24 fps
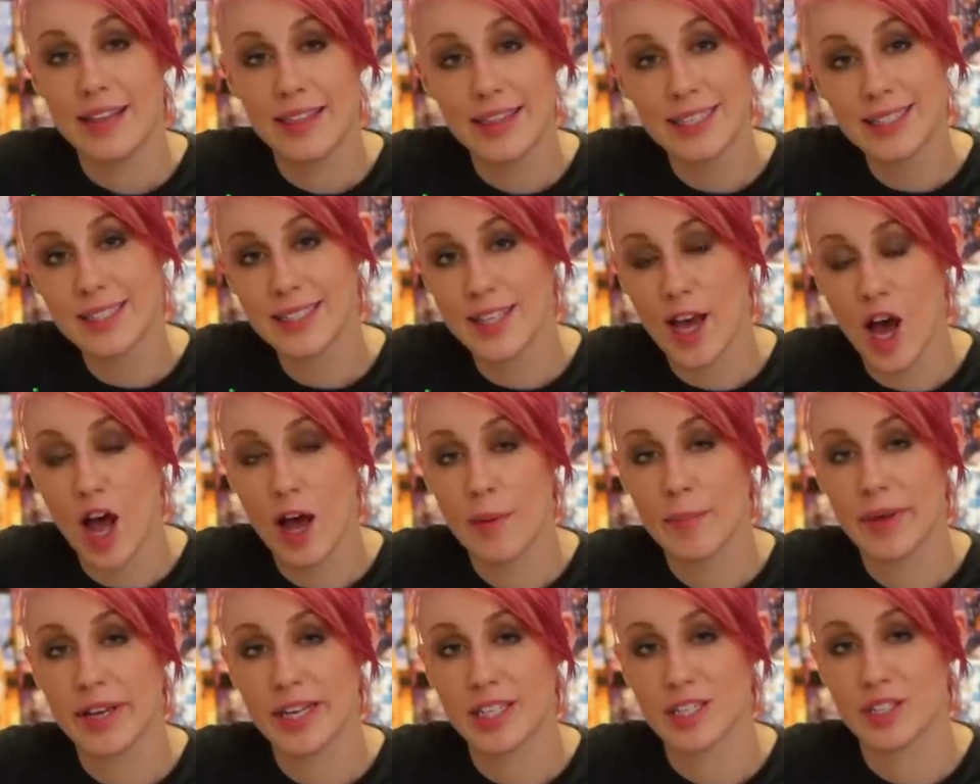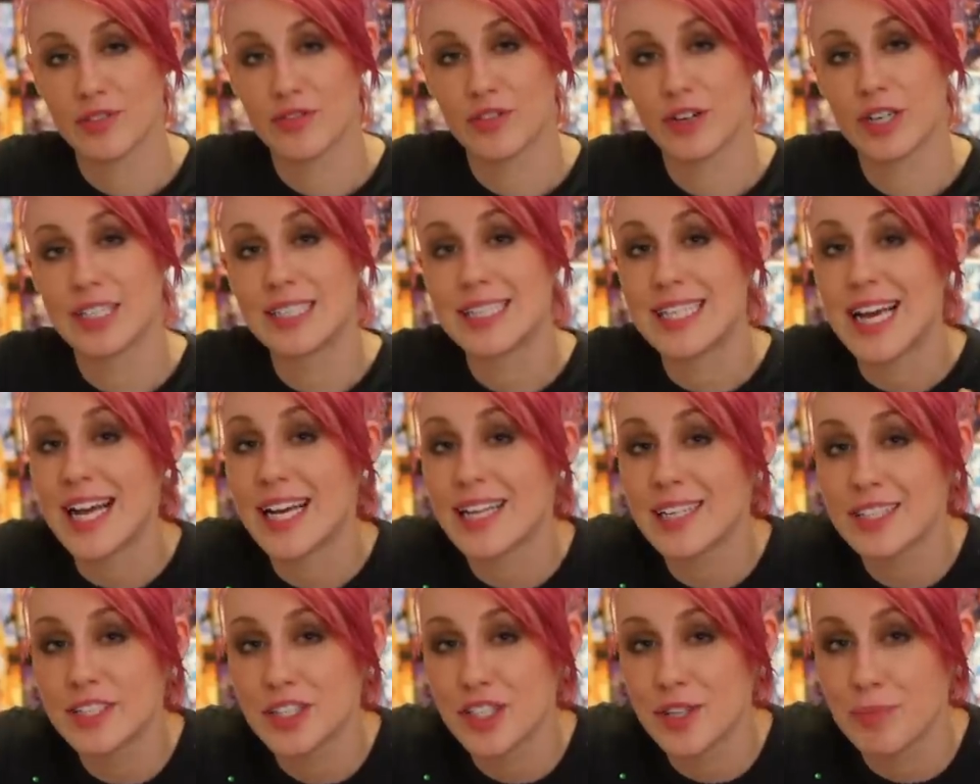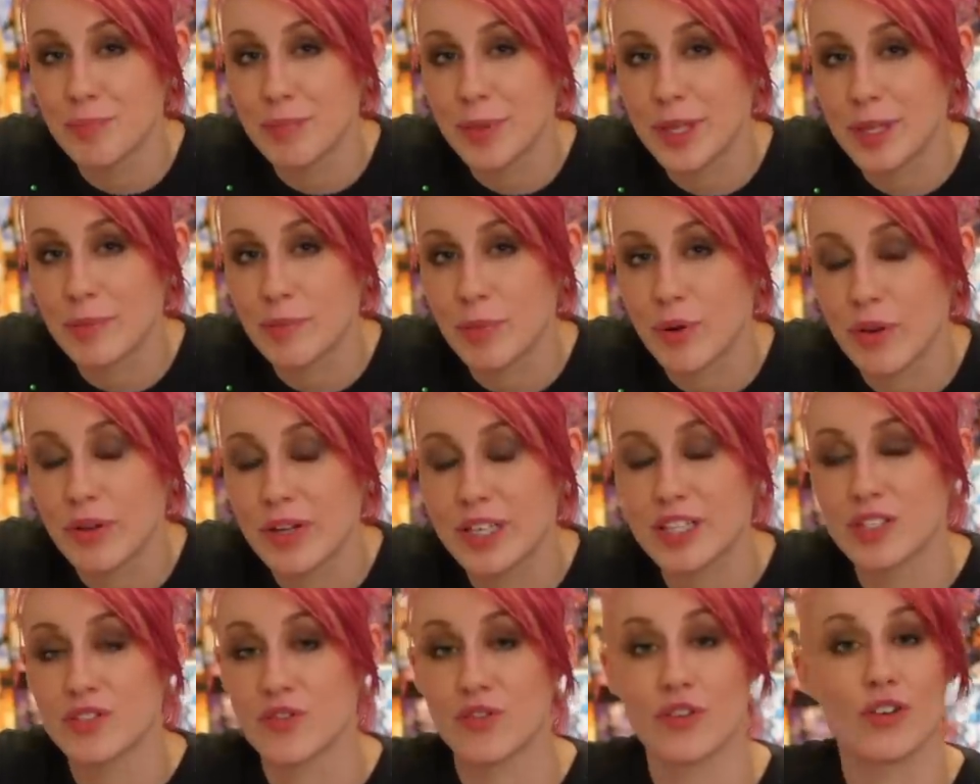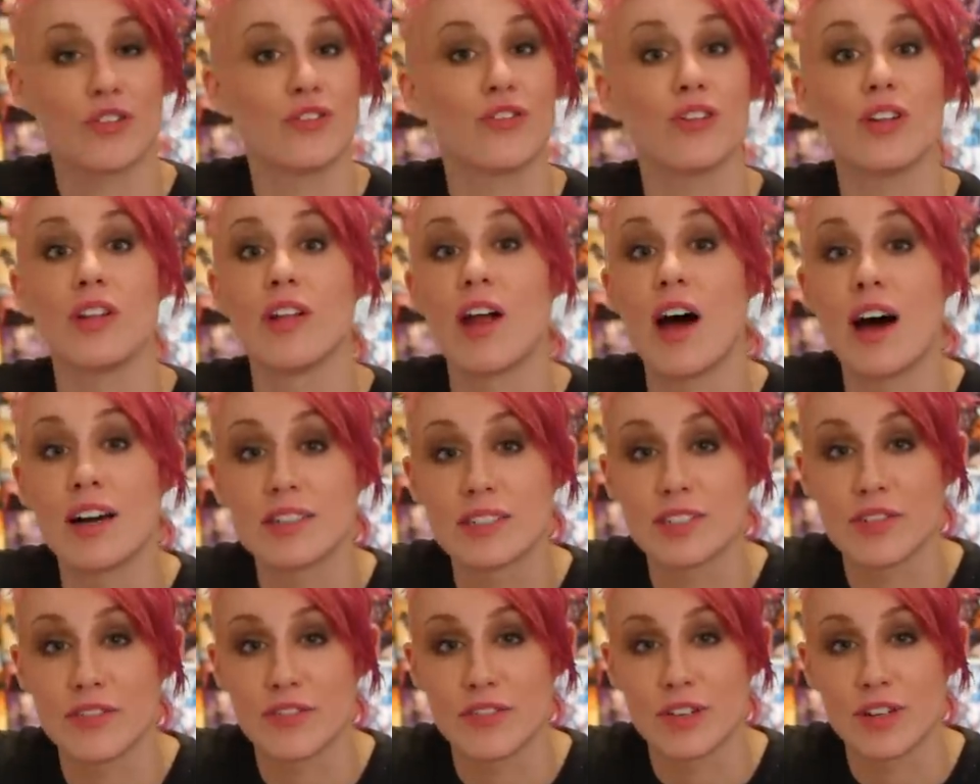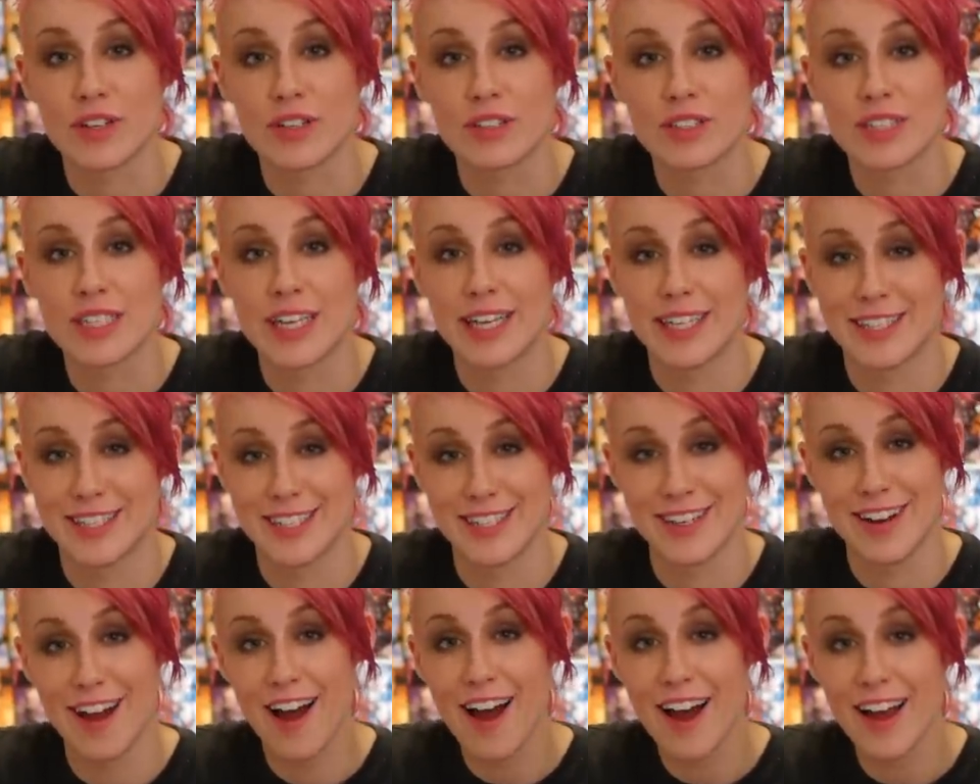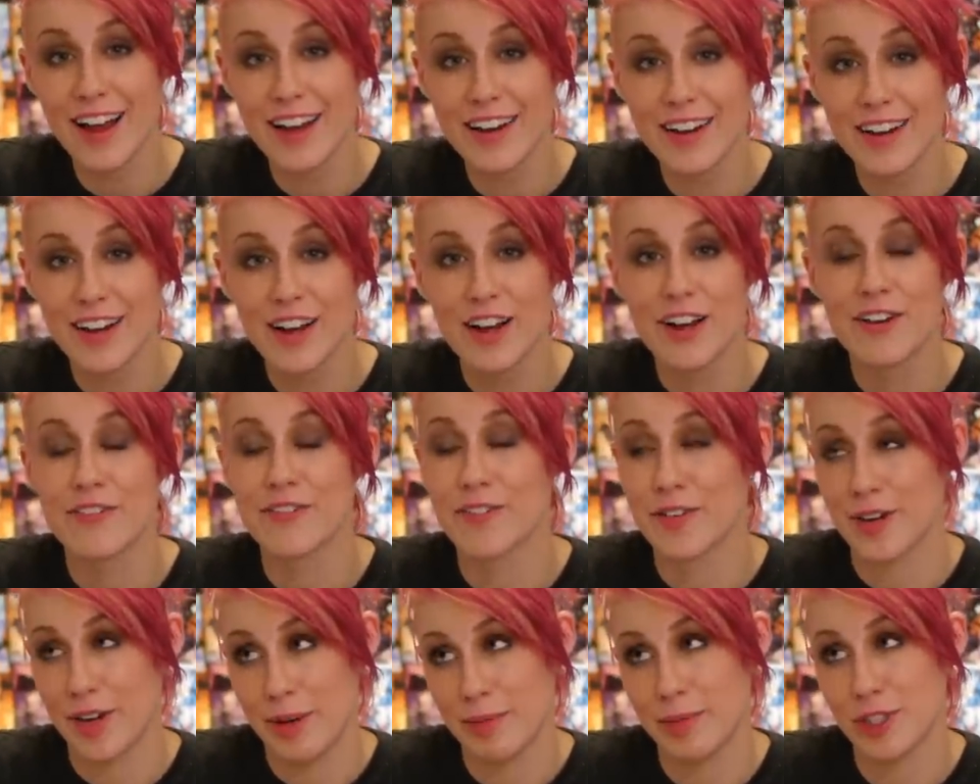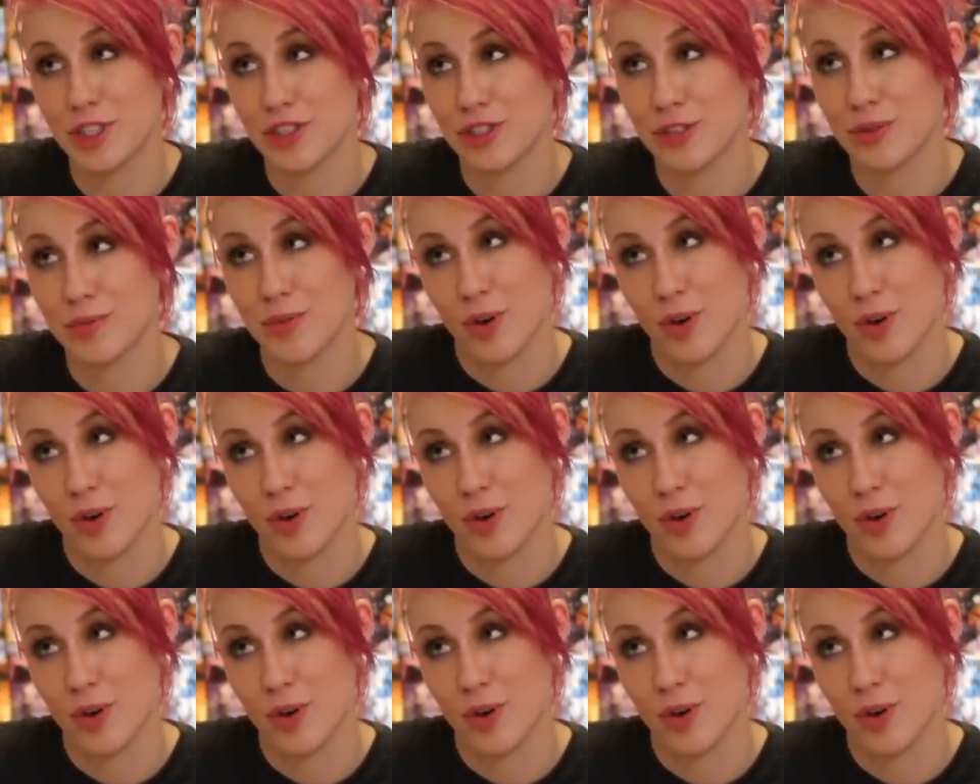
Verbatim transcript: this comic is for intelligent people. It's for philosophers. It's not for amateur